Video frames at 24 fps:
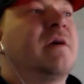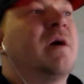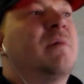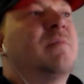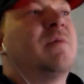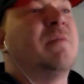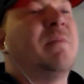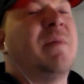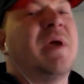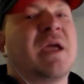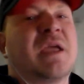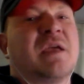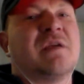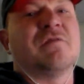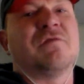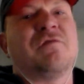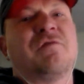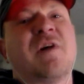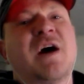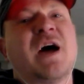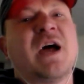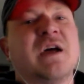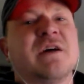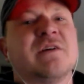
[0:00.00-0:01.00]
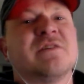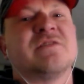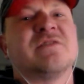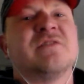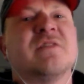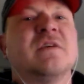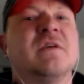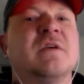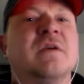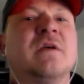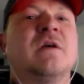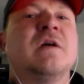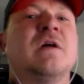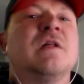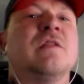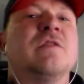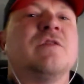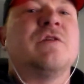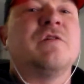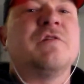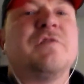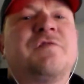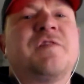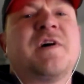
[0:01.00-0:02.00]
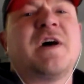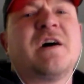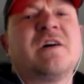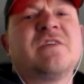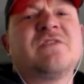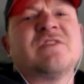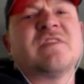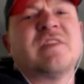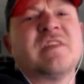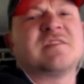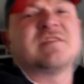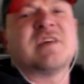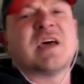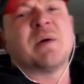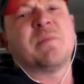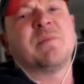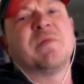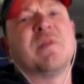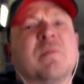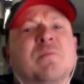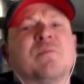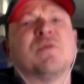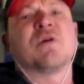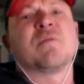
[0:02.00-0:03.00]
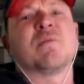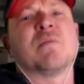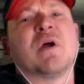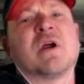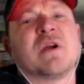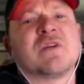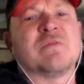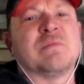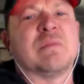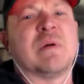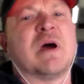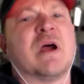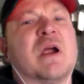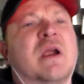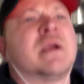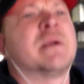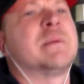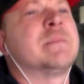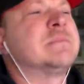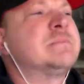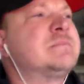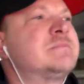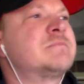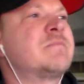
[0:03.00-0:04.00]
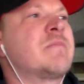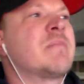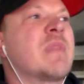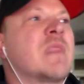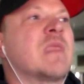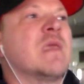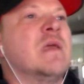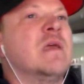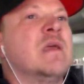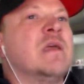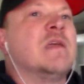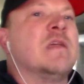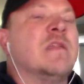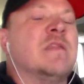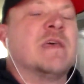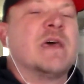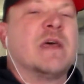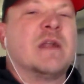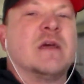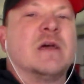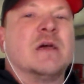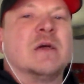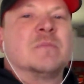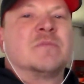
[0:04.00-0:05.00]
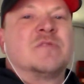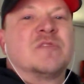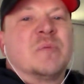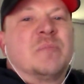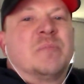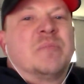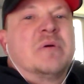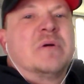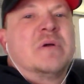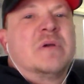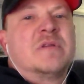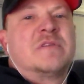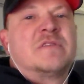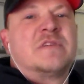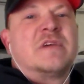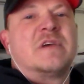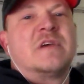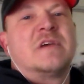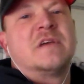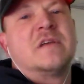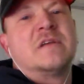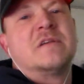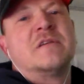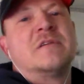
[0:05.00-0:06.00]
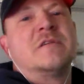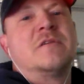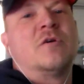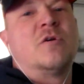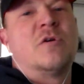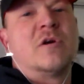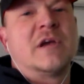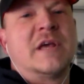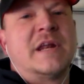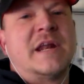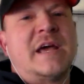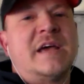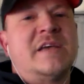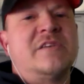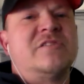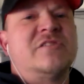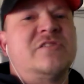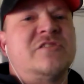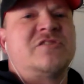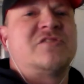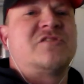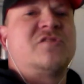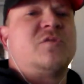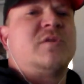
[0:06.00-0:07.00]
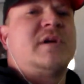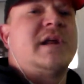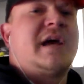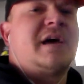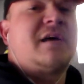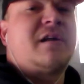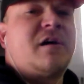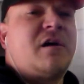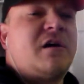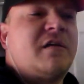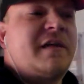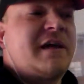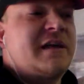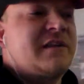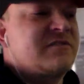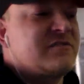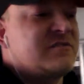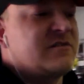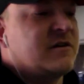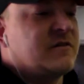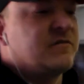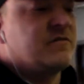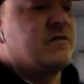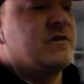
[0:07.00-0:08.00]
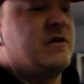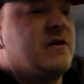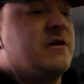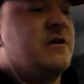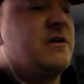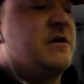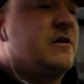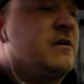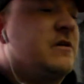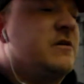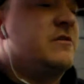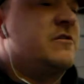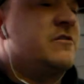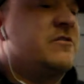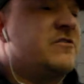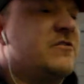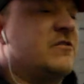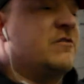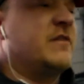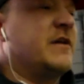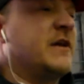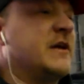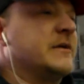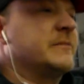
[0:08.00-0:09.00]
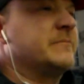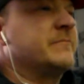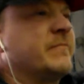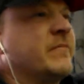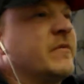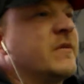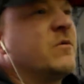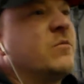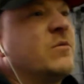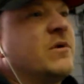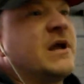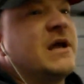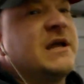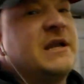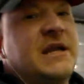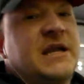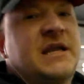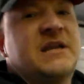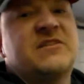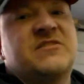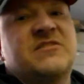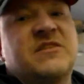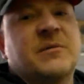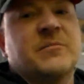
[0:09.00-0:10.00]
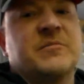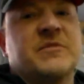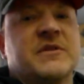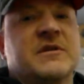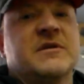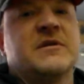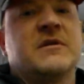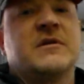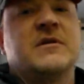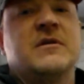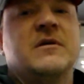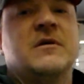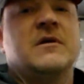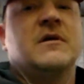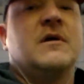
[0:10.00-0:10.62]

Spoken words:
I've been making files, little files on the top of the bookmarks bar that to organize and sort out all that stuff, so that when I need something,